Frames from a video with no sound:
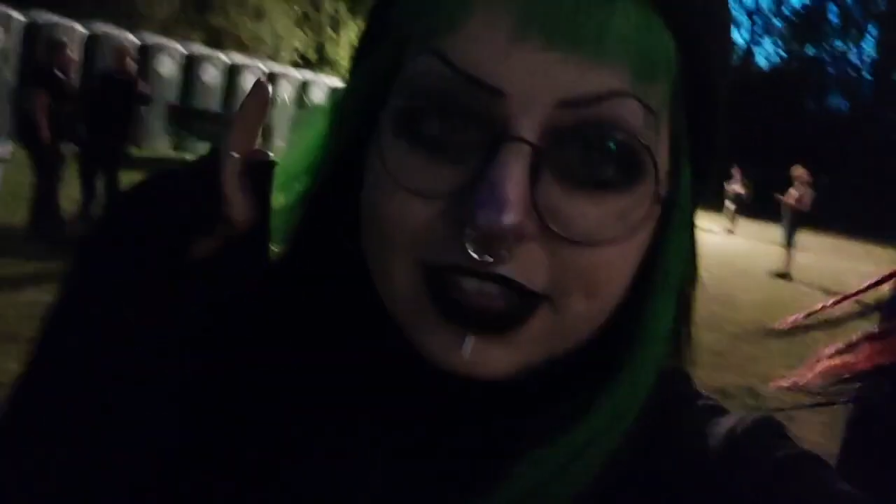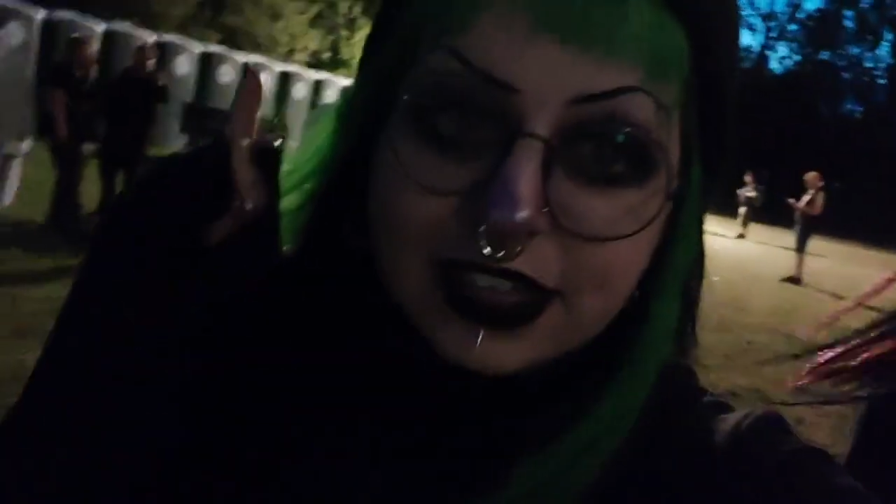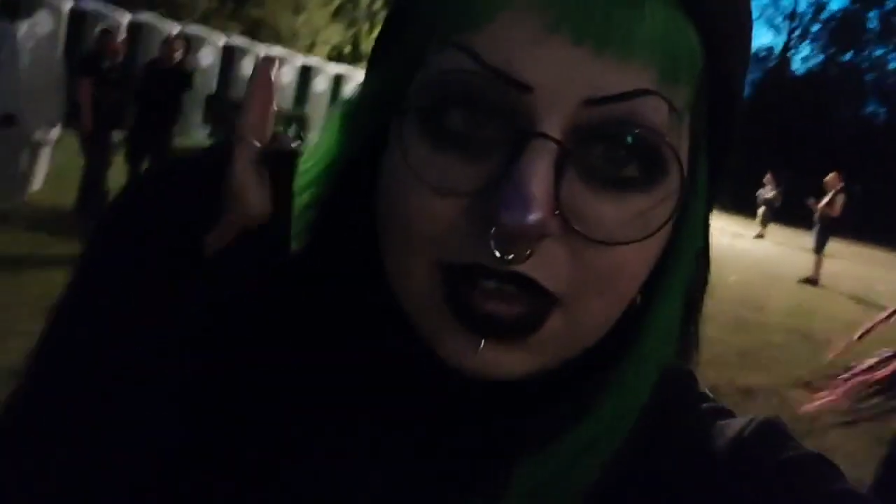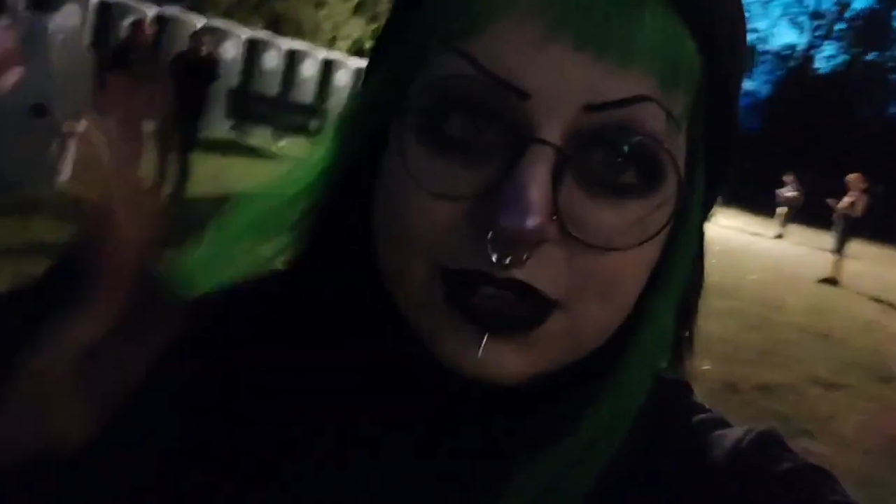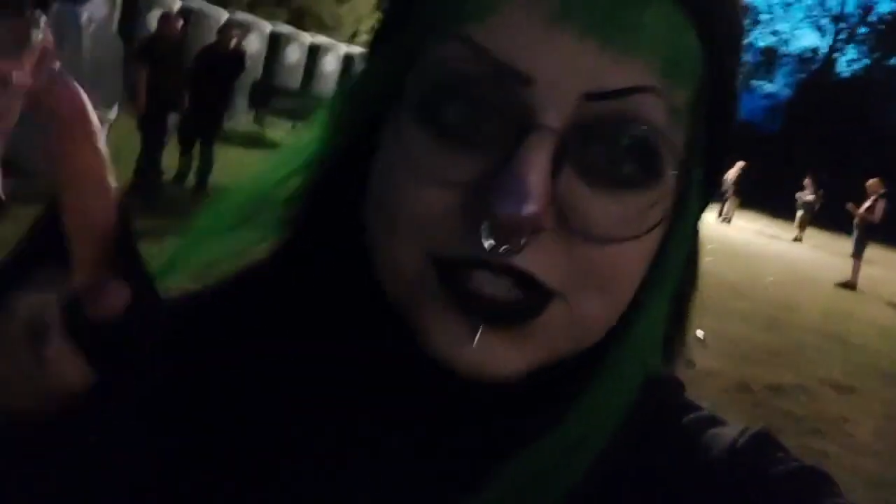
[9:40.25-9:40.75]

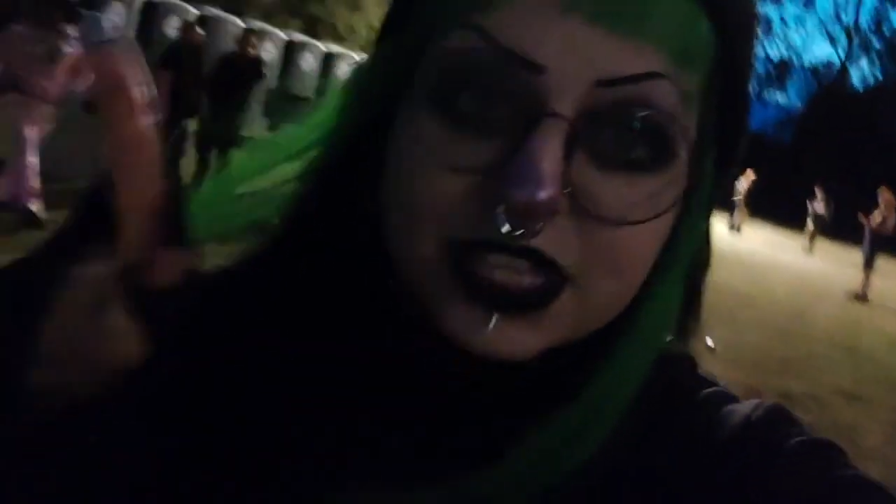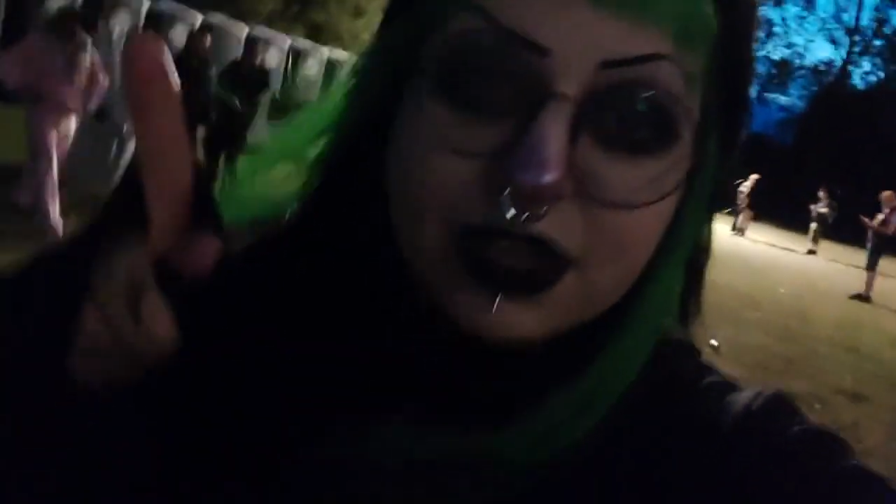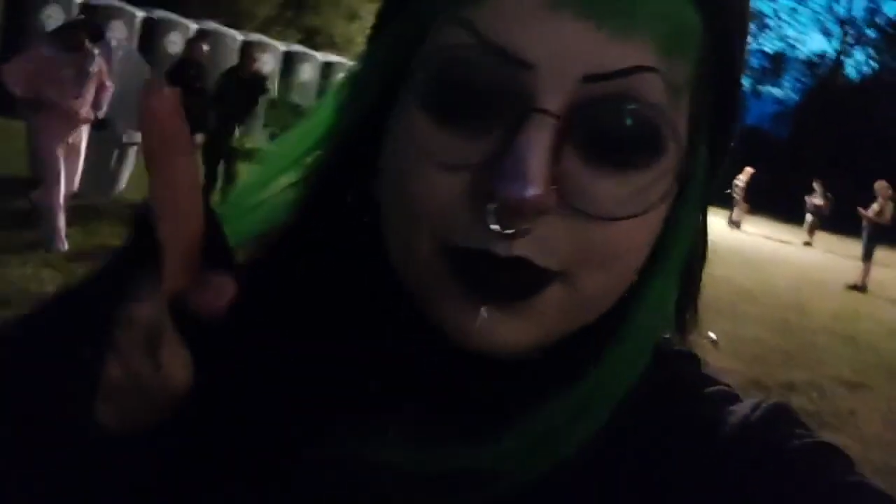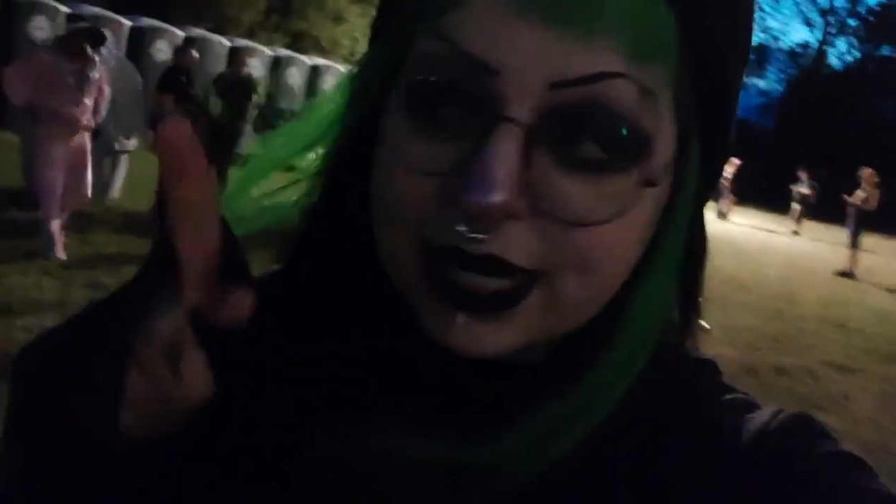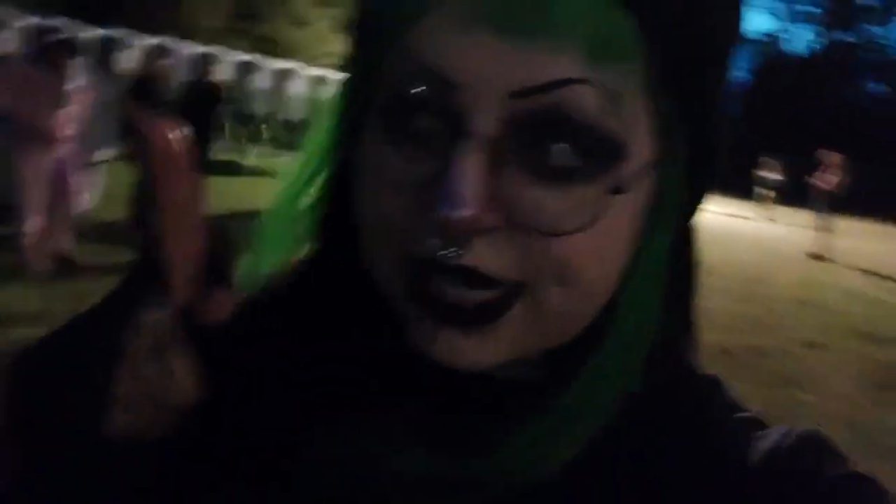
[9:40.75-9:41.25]
go to the
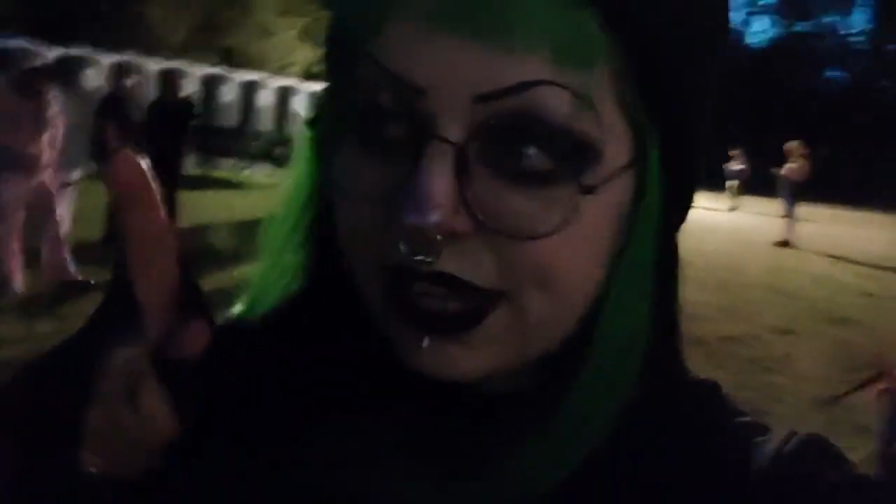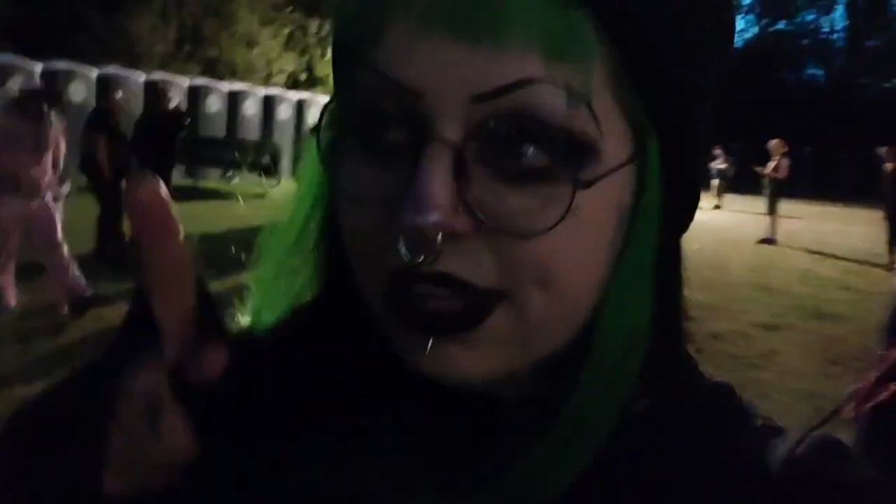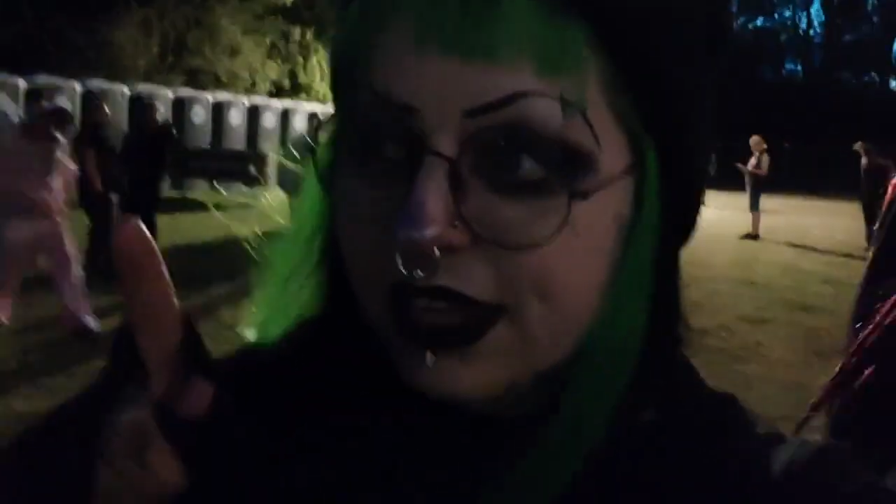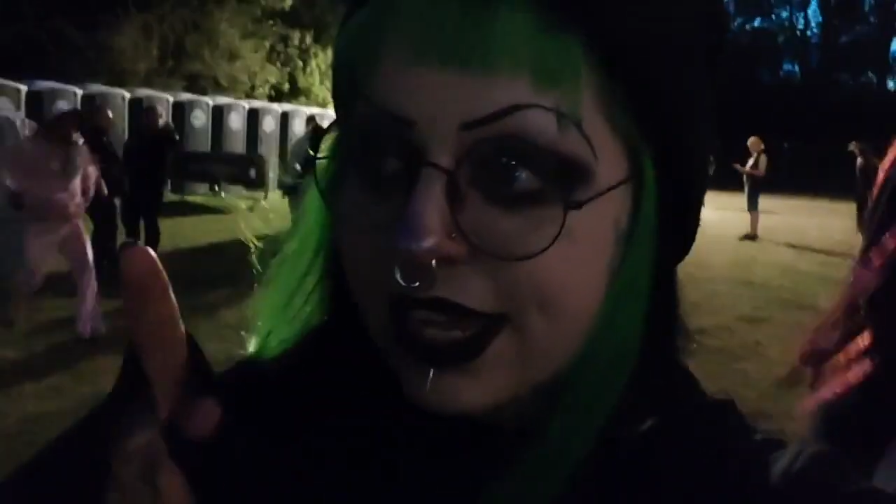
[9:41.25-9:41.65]
arena